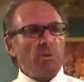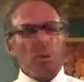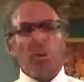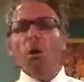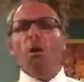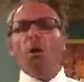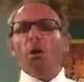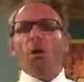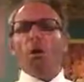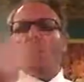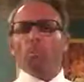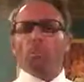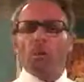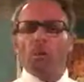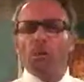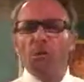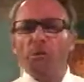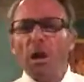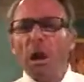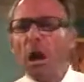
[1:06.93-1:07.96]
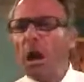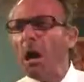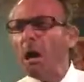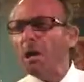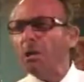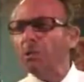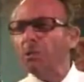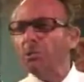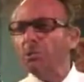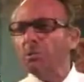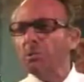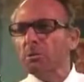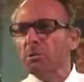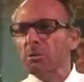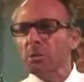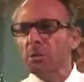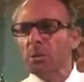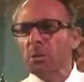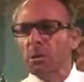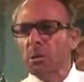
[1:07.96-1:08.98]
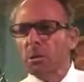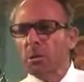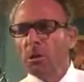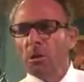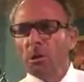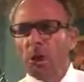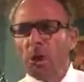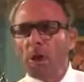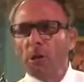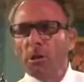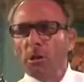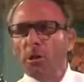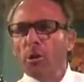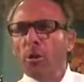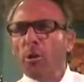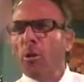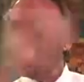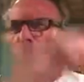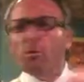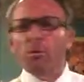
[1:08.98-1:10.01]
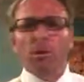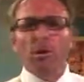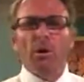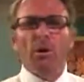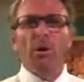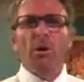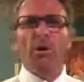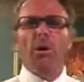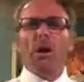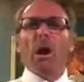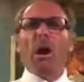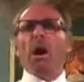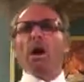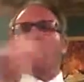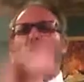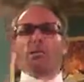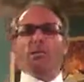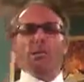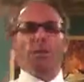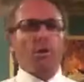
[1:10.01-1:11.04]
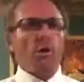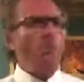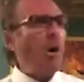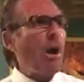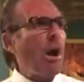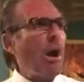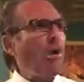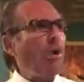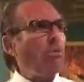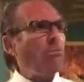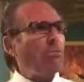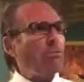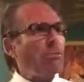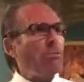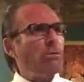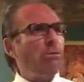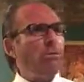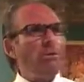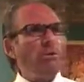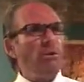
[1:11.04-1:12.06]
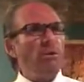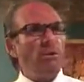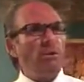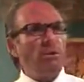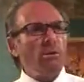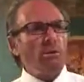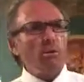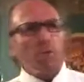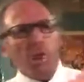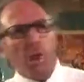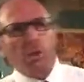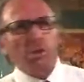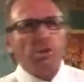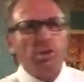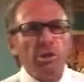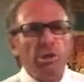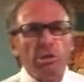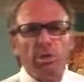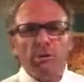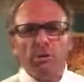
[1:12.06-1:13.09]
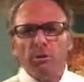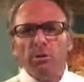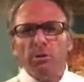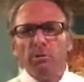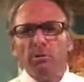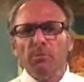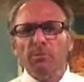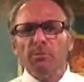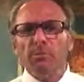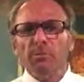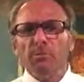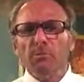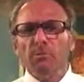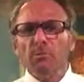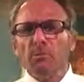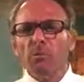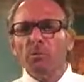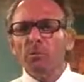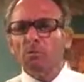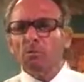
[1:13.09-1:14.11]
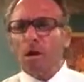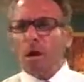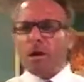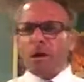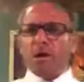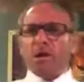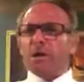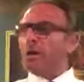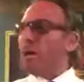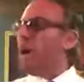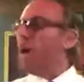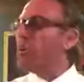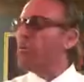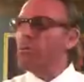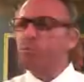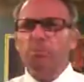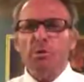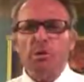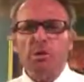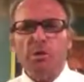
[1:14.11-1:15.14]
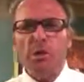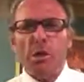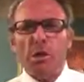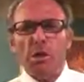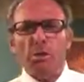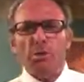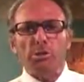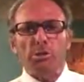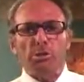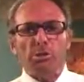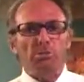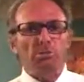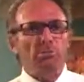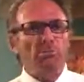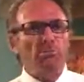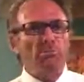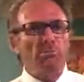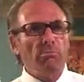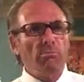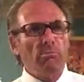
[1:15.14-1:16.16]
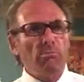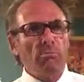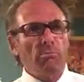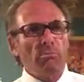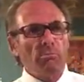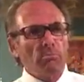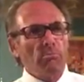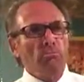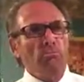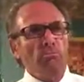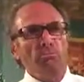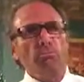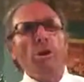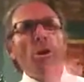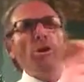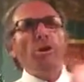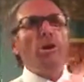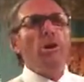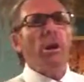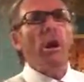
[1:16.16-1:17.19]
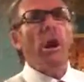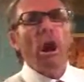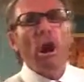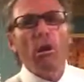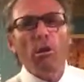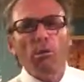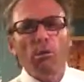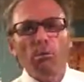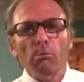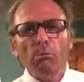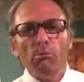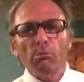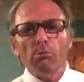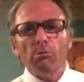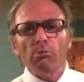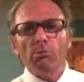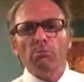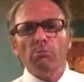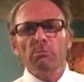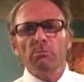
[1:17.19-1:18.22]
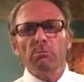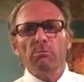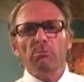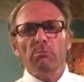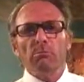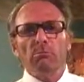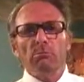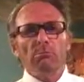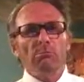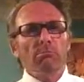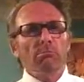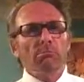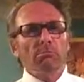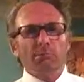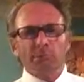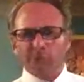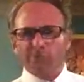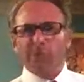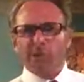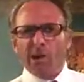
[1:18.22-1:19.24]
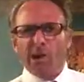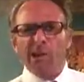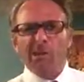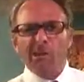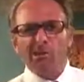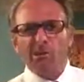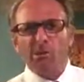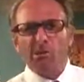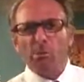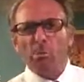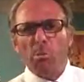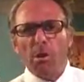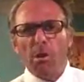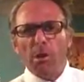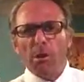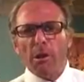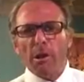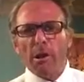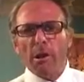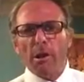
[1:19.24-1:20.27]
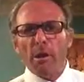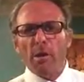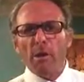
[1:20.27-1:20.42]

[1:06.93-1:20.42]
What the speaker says: It'll open his eyes. And you know, I'll be around, watching, writing down the mistakes, penning columns, advising the party.